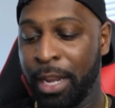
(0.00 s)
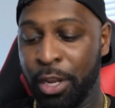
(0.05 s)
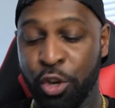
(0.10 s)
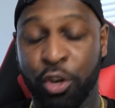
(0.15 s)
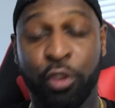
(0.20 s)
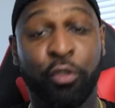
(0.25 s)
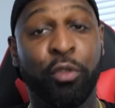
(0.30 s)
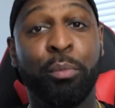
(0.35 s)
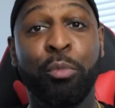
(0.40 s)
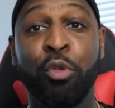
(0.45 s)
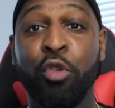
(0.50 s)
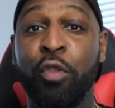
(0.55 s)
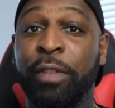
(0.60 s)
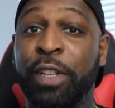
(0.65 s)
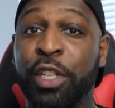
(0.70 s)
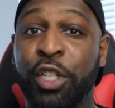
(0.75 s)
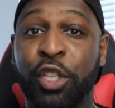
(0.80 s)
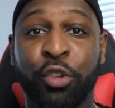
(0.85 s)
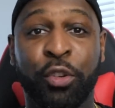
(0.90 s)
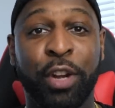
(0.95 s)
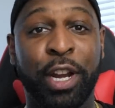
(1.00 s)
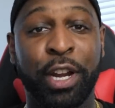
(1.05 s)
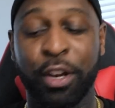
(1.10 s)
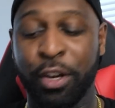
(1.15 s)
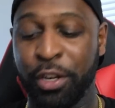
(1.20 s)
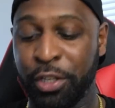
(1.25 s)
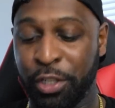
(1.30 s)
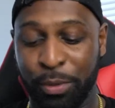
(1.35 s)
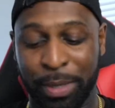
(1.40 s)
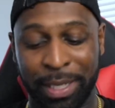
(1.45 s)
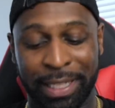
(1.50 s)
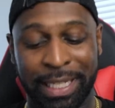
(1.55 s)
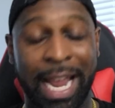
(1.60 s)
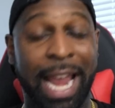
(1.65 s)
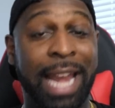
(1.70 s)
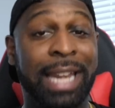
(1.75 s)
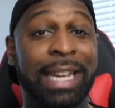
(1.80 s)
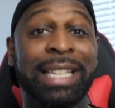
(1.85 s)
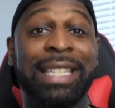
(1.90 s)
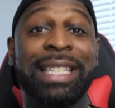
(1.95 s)
You can remove the triggers. You can
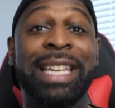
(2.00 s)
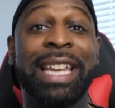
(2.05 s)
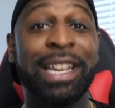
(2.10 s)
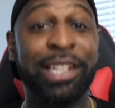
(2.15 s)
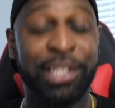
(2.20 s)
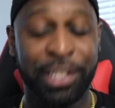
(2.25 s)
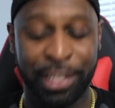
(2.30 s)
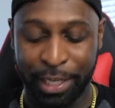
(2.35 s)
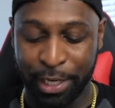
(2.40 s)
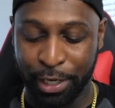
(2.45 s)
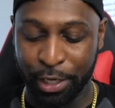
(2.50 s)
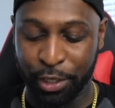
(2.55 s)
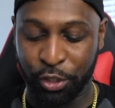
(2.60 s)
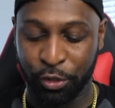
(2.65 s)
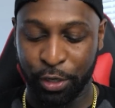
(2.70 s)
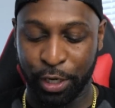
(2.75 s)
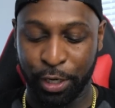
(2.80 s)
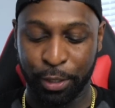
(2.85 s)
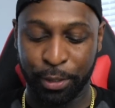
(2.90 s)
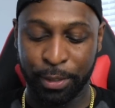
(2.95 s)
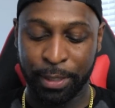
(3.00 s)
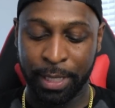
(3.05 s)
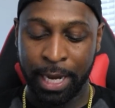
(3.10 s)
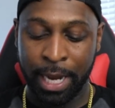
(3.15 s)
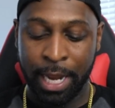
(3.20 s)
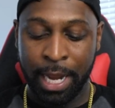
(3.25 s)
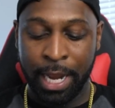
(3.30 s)
tighten the tension in the triggers.